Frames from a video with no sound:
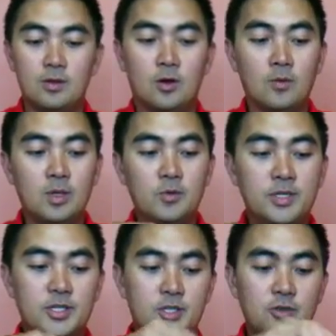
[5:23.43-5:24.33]
normally we
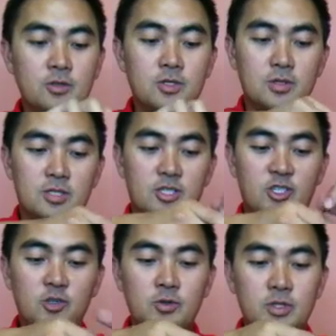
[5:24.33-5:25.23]
just
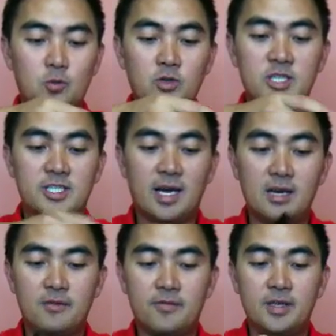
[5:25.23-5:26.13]
choose which
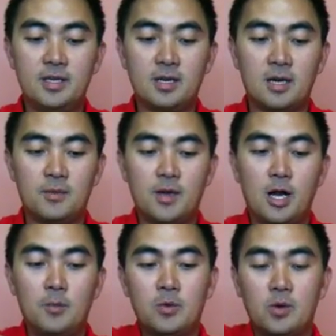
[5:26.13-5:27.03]
side of the
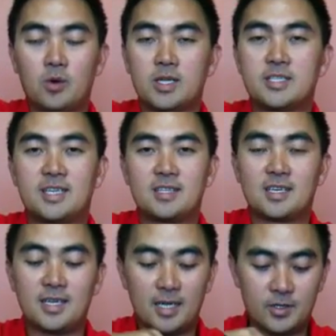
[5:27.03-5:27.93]
helmet we want to stick the
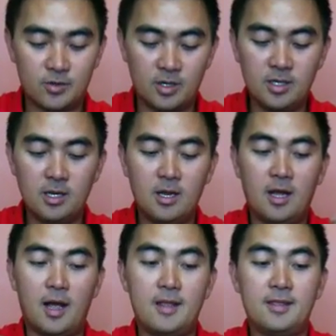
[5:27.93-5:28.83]
connector on,
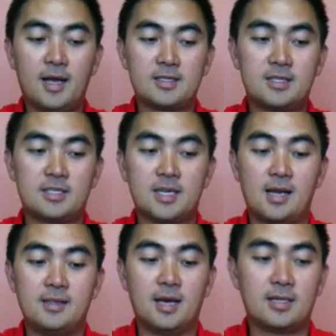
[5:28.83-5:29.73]
and that's the
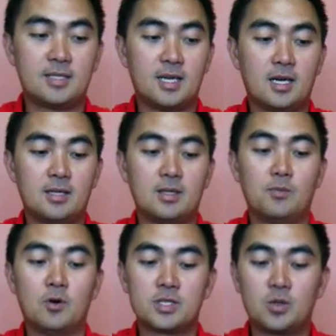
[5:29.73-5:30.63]
side that
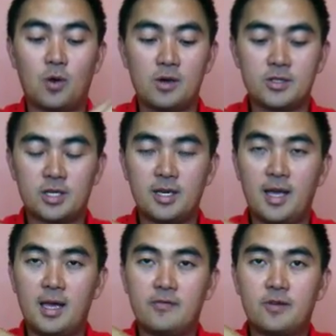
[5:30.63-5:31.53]
most of the wires are going to
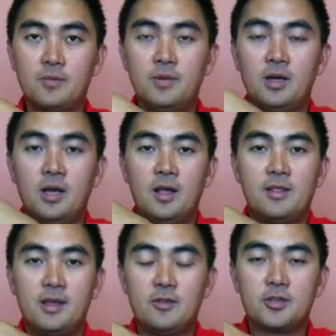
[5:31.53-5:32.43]
hang from.
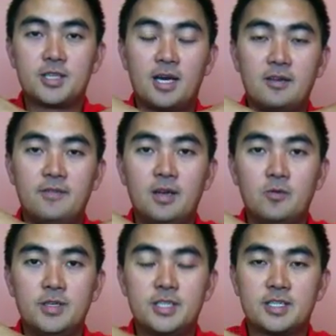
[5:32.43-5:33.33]
The other side of
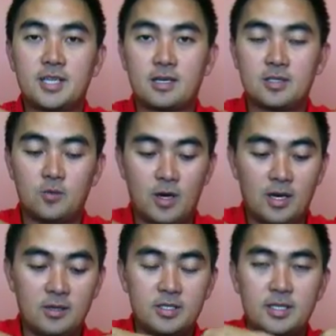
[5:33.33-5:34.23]
it, we just tuck the
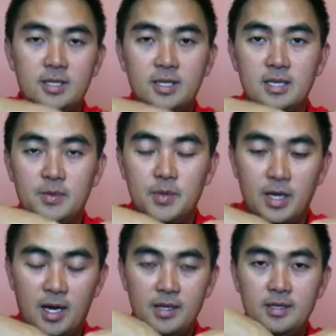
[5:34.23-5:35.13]
wires neatly
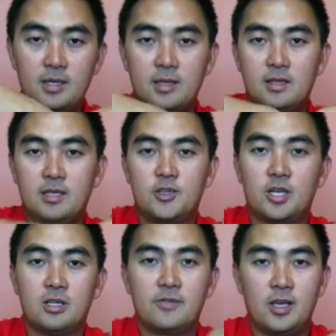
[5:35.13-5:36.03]
behind the
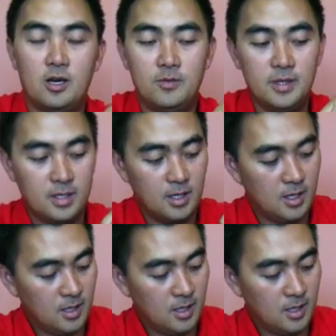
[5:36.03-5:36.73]
shell of the helmet,